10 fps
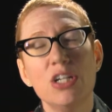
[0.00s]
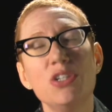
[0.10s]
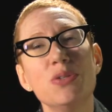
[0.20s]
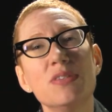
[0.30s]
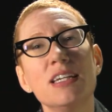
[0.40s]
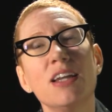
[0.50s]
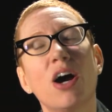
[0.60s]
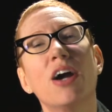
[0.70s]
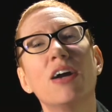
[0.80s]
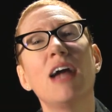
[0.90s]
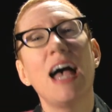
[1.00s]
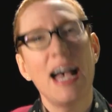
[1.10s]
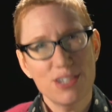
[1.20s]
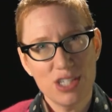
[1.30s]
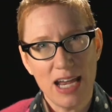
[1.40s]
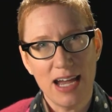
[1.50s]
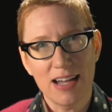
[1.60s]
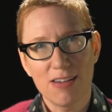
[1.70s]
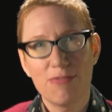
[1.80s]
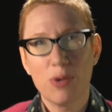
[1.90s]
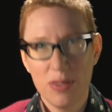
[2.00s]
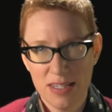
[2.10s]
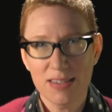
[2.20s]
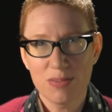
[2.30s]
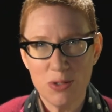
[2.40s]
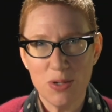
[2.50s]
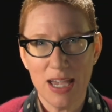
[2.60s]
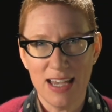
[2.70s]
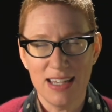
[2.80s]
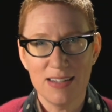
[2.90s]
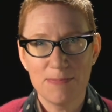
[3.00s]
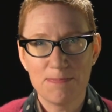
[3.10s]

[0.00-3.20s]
using our hashtag for this MOOC Ed.